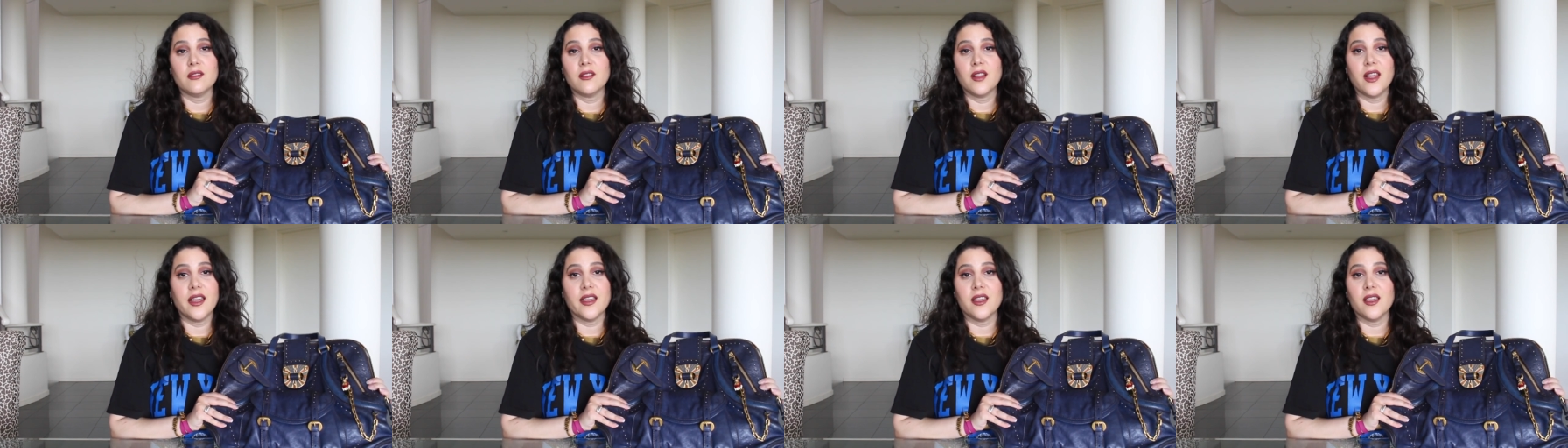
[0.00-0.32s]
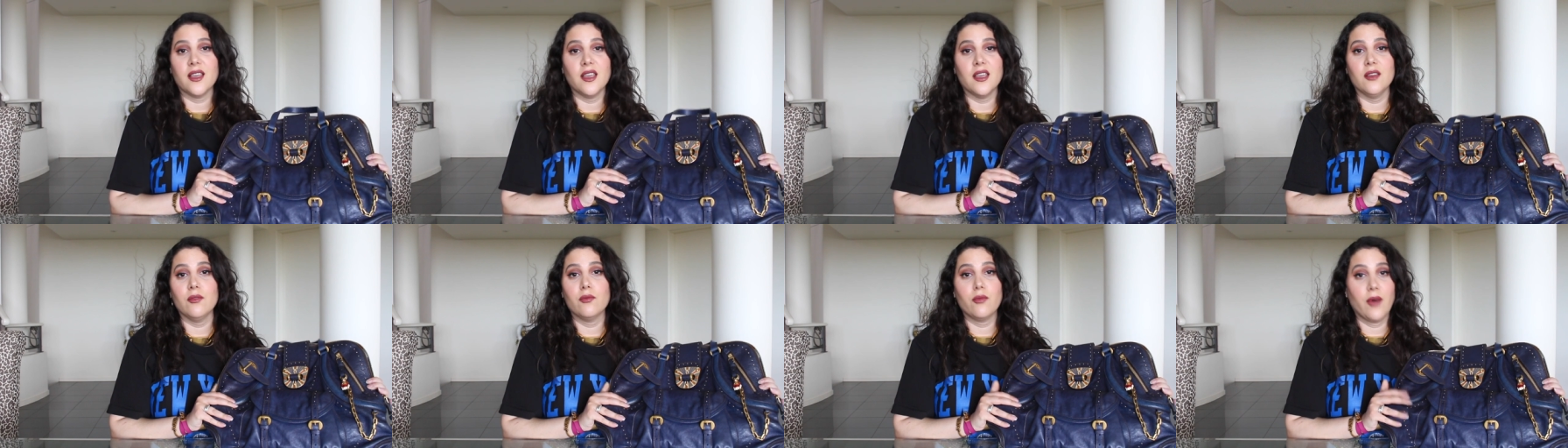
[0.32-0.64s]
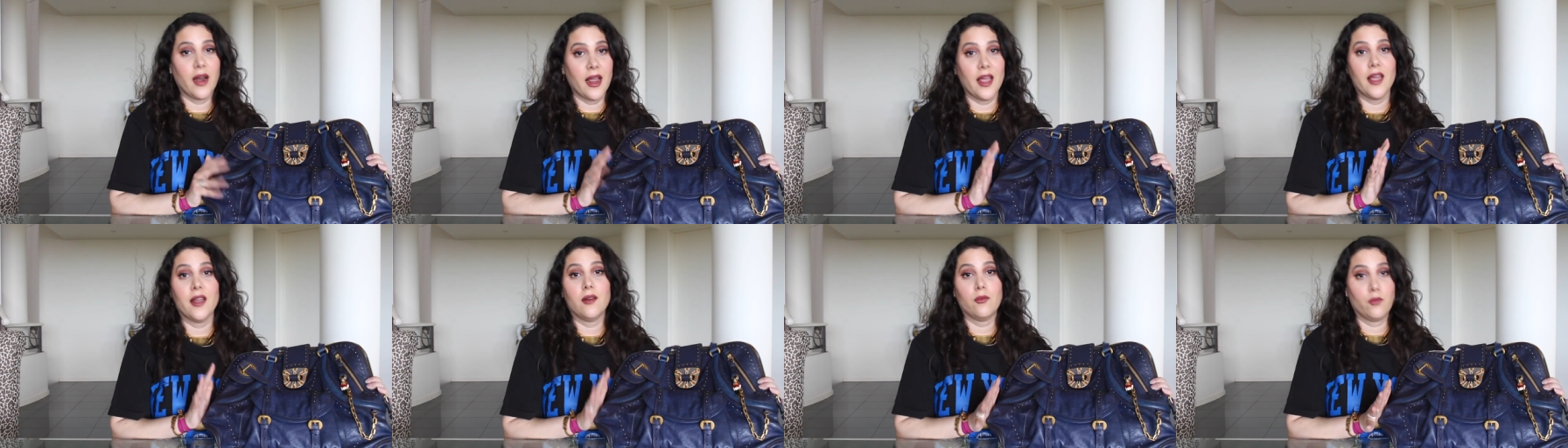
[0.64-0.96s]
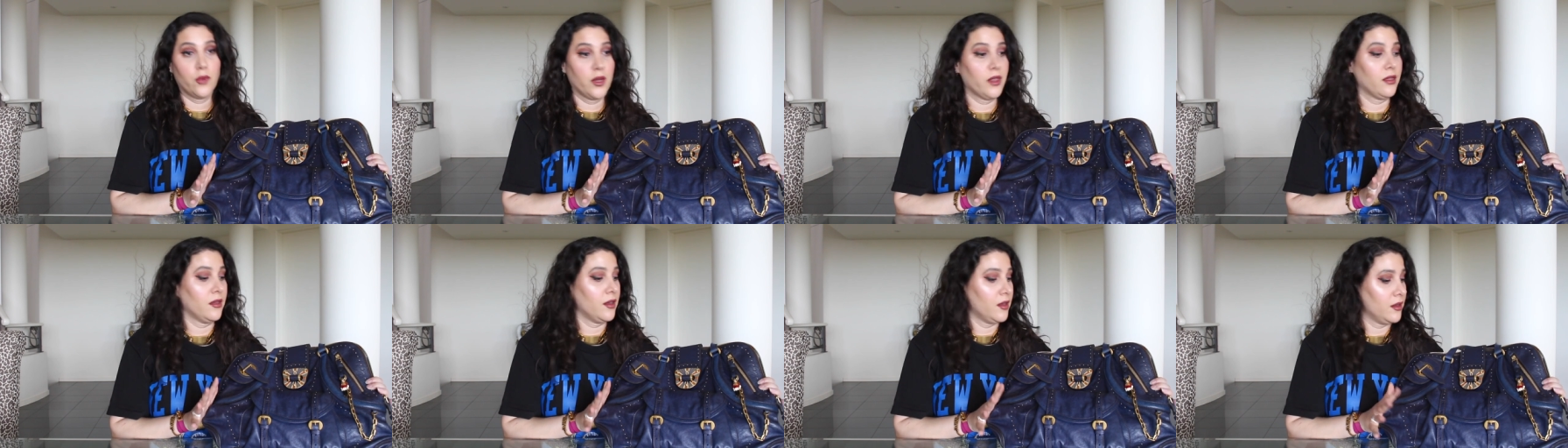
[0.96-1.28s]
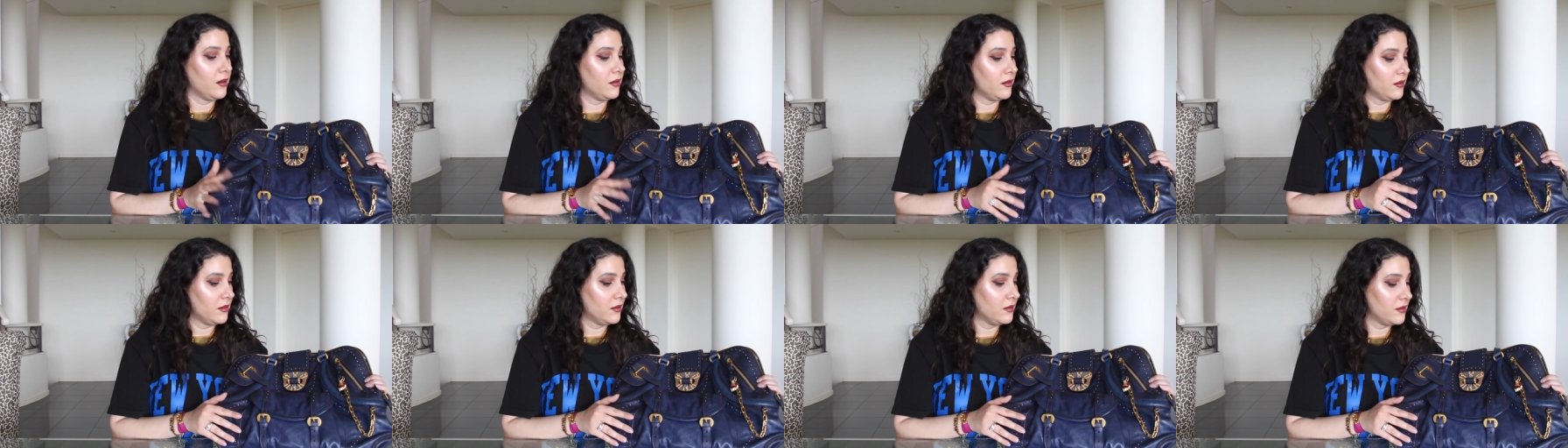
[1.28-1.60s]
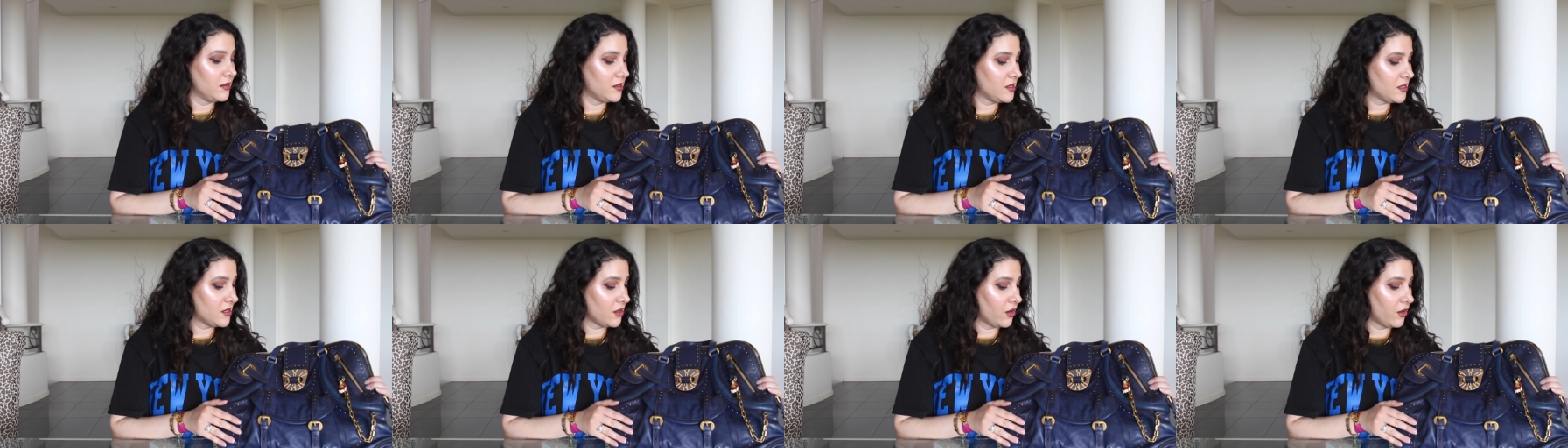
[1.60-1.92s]
Like he ran with it.
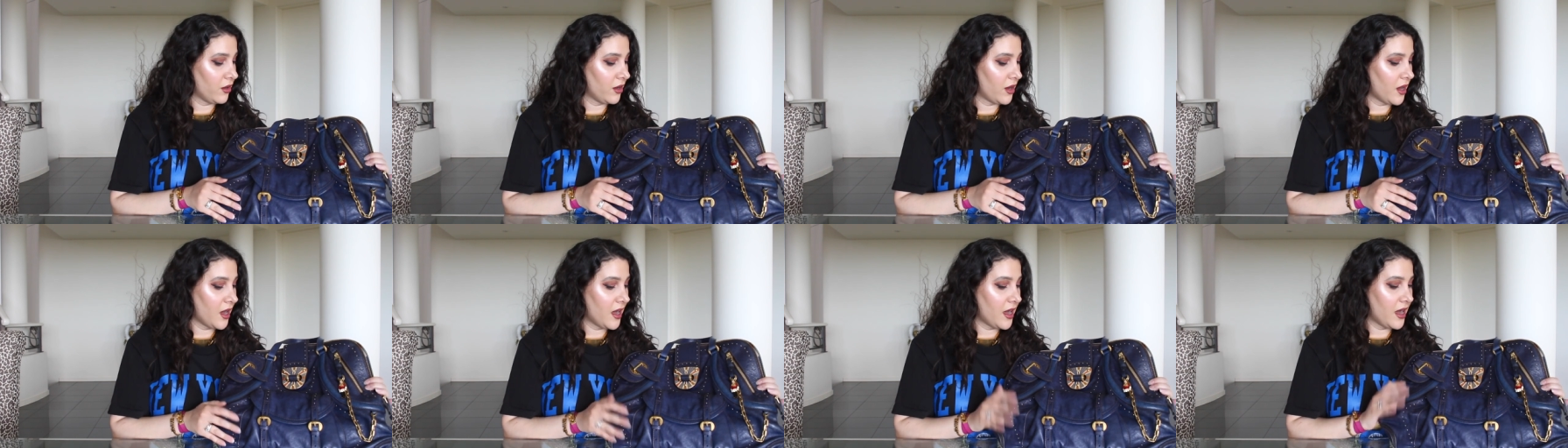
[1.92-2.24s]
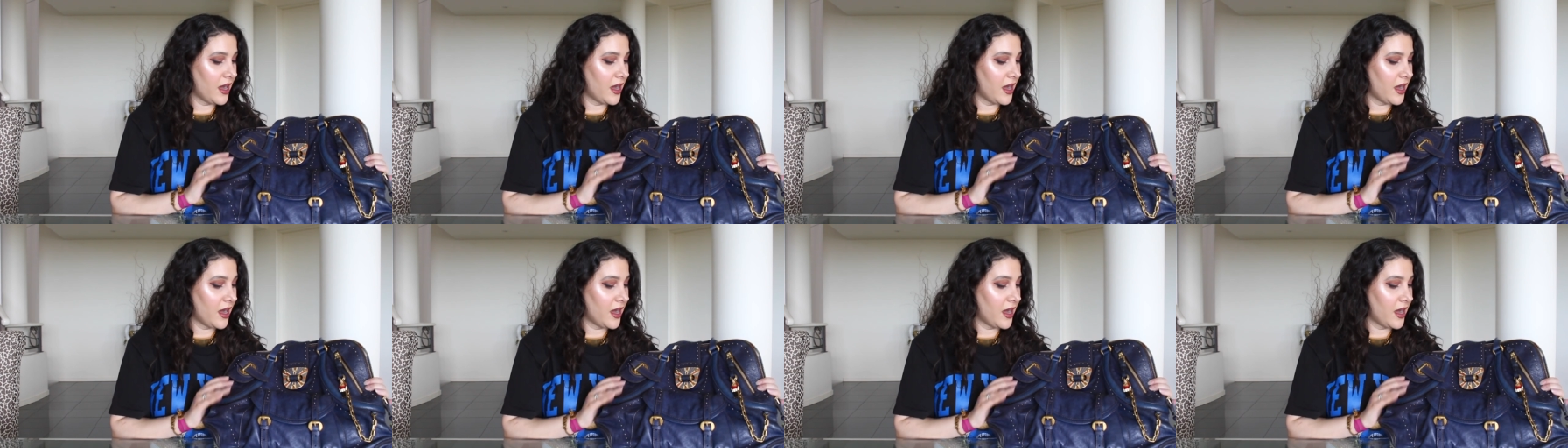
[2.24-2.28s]
So